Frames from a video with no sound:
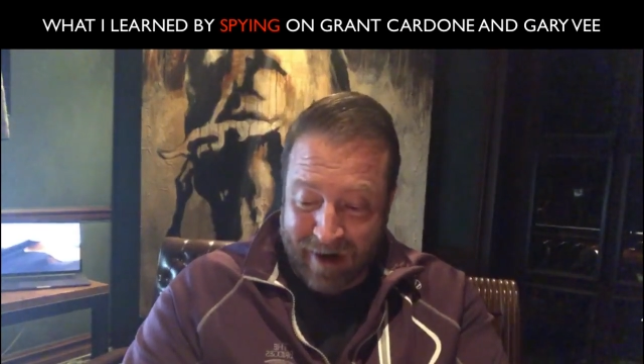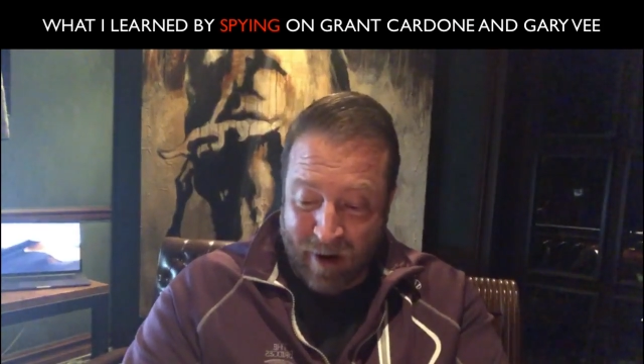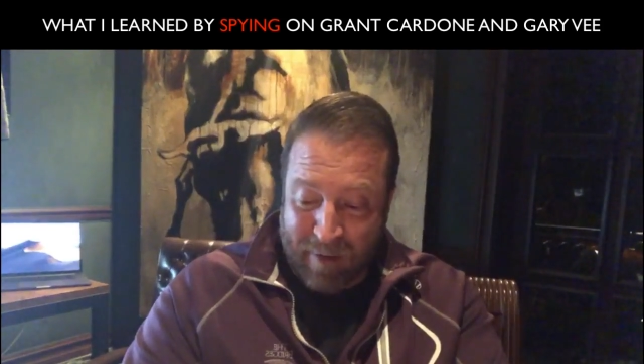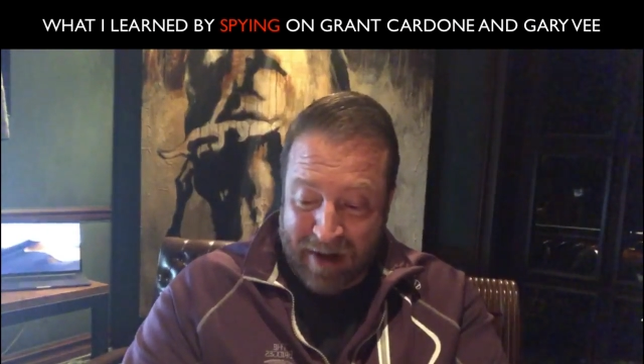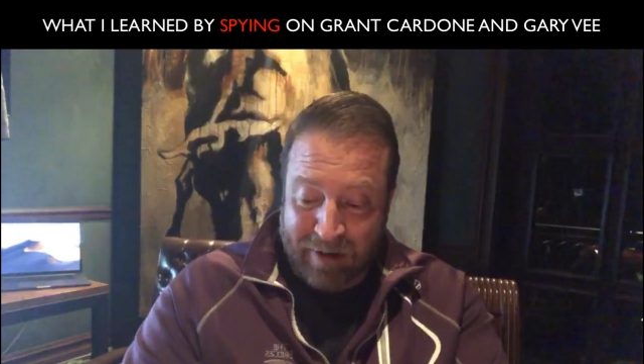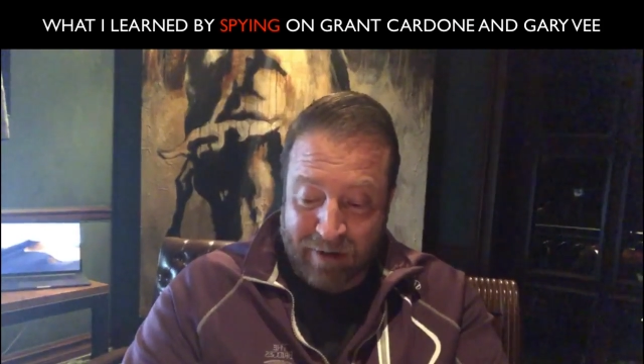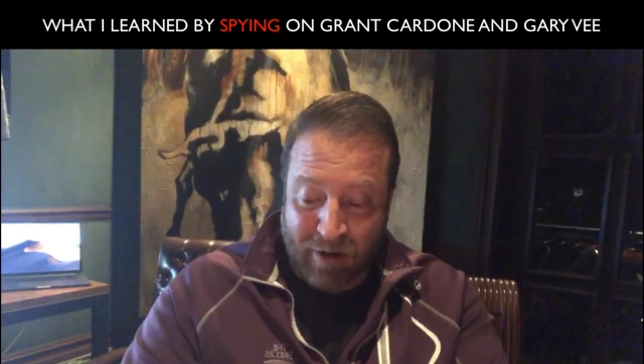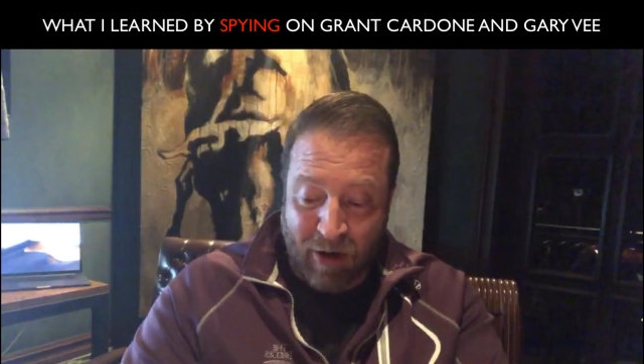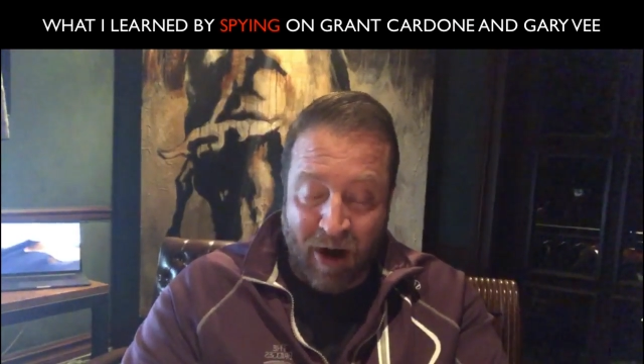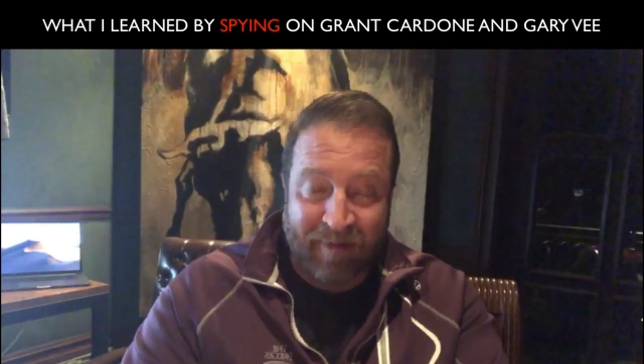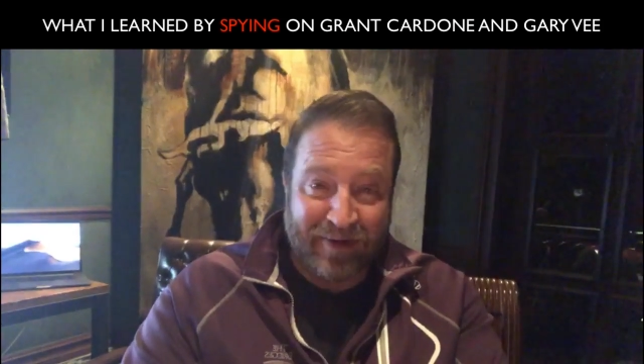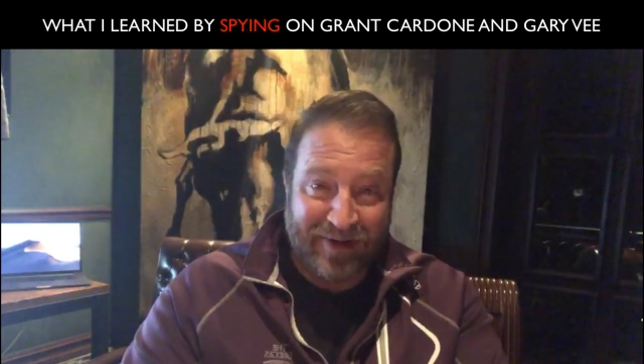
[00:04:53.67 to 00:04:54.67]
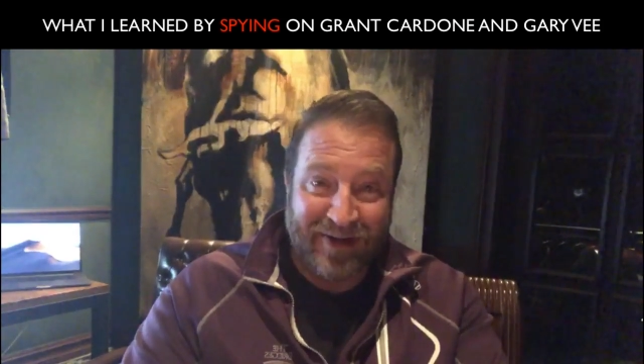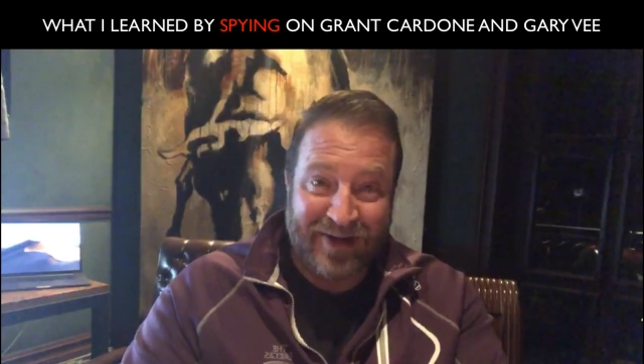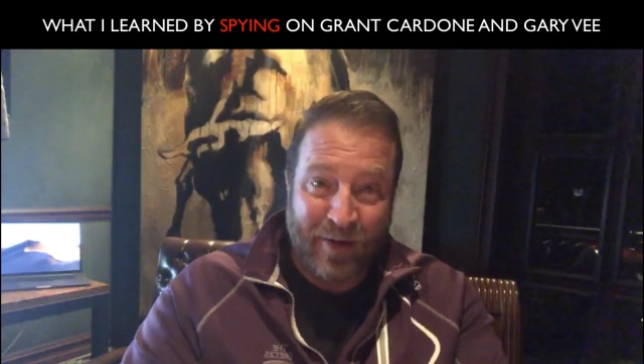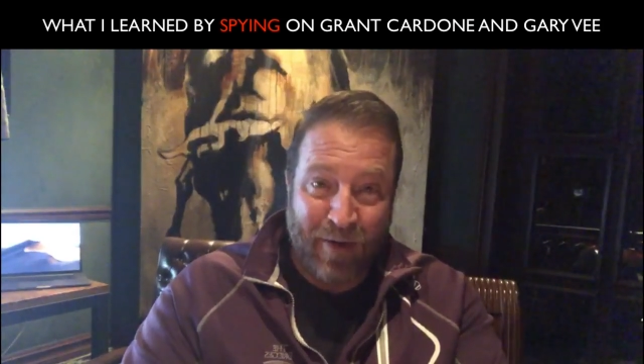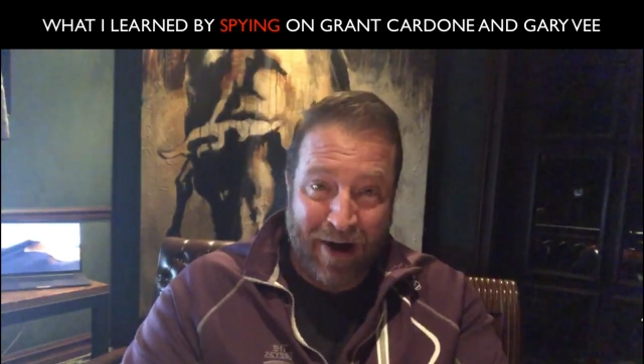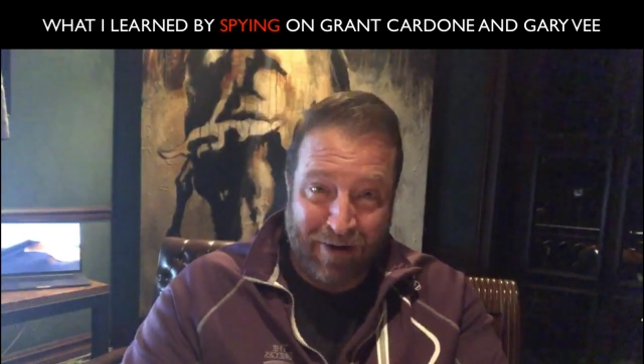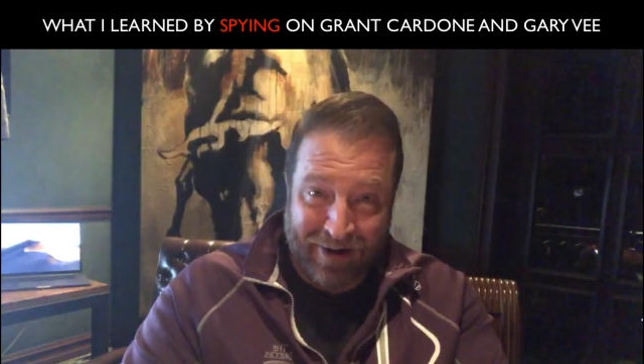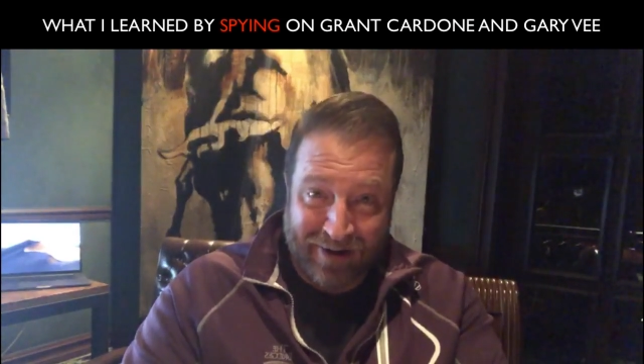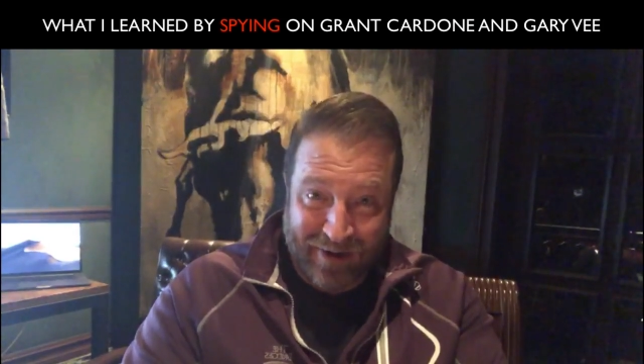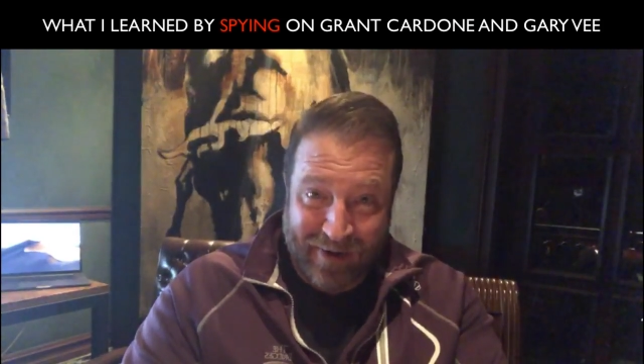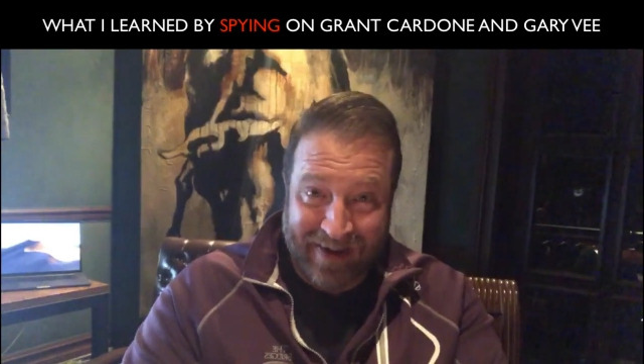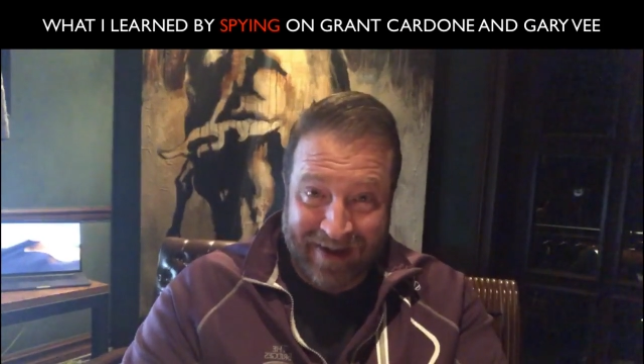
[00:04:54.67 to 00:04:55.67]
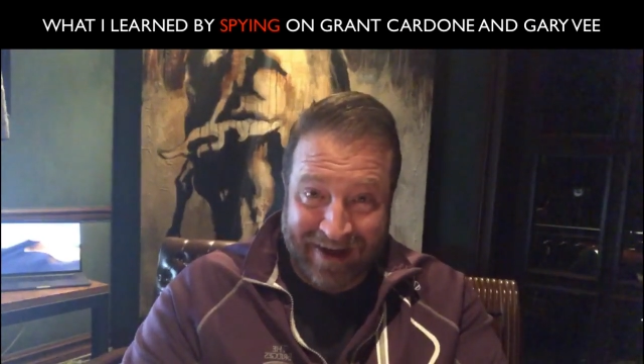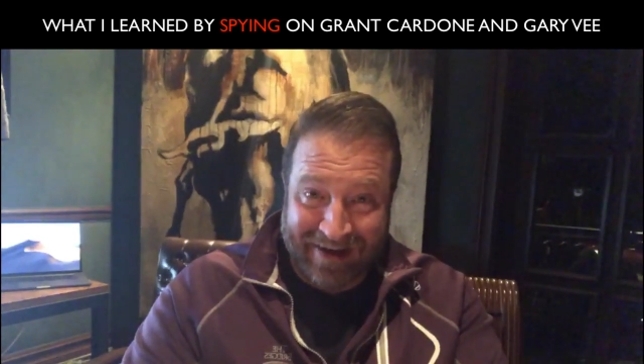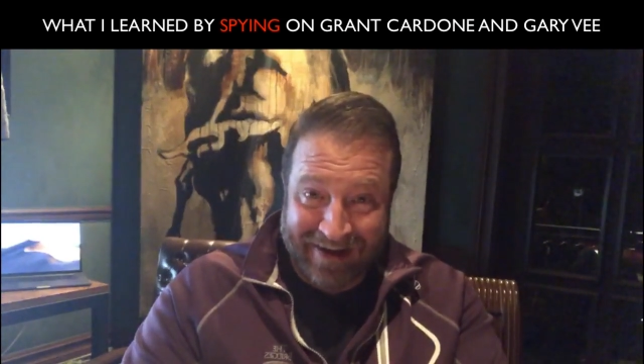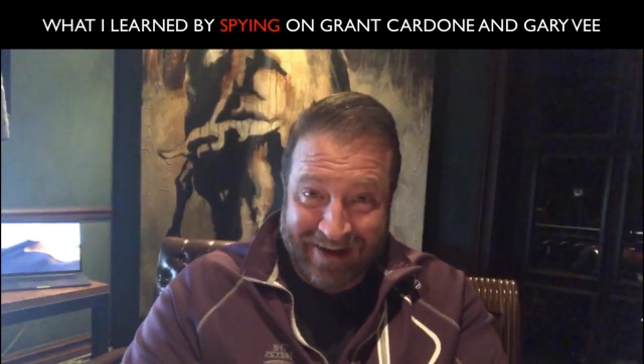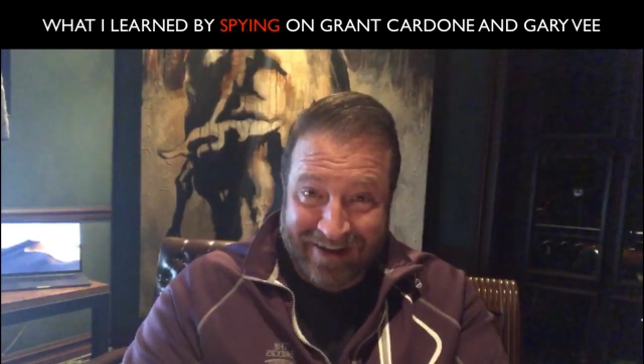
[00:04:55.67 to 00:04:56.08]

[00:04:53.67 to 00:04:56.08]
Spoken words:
I'll make a little offer to you while you're doing that.